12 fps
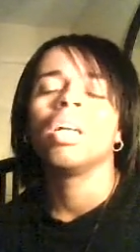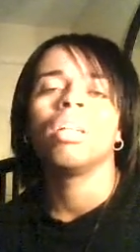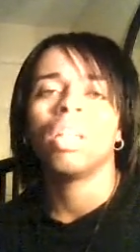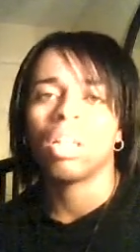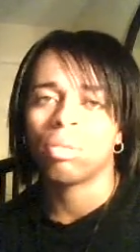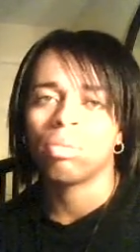
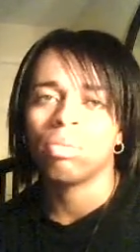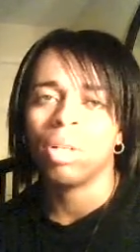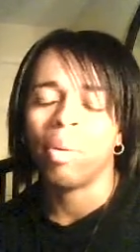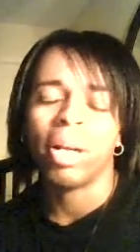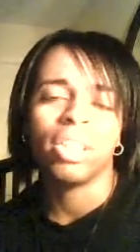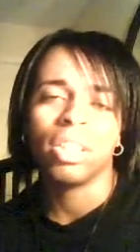No,
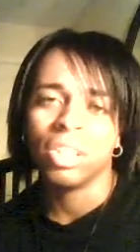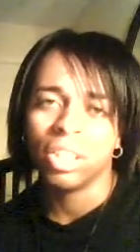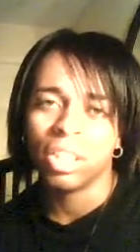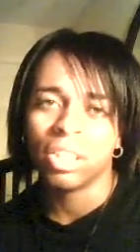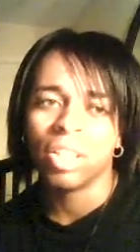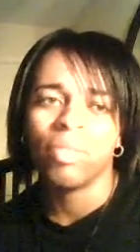I'm not trying to
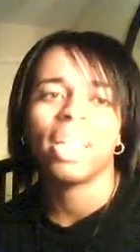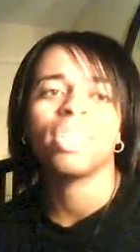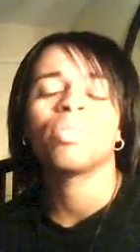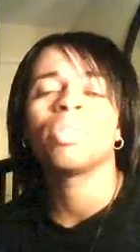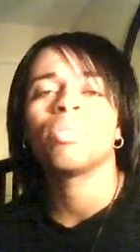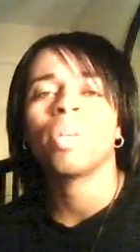steal her stuff.
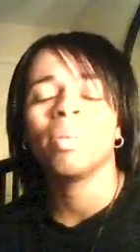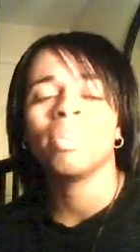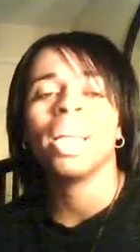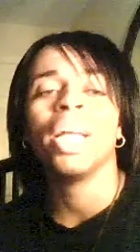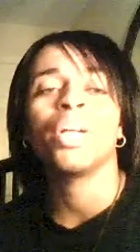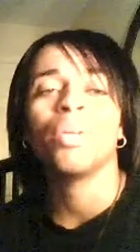That's the reason why I'm
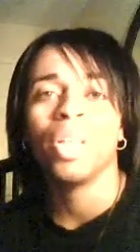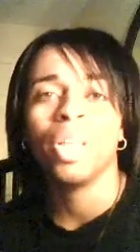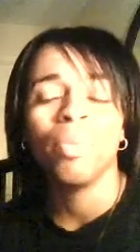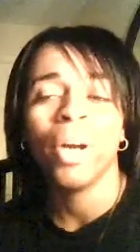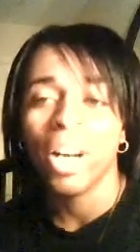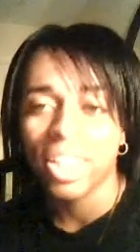saying
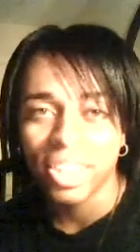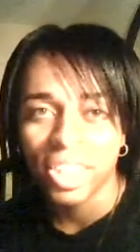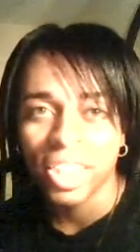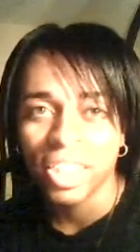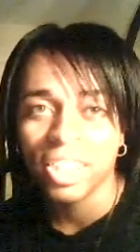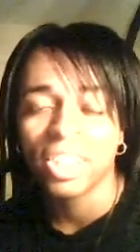Karina
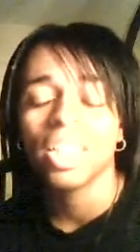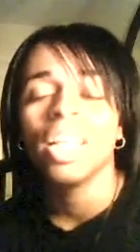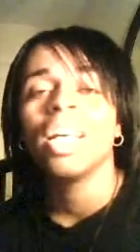Parsons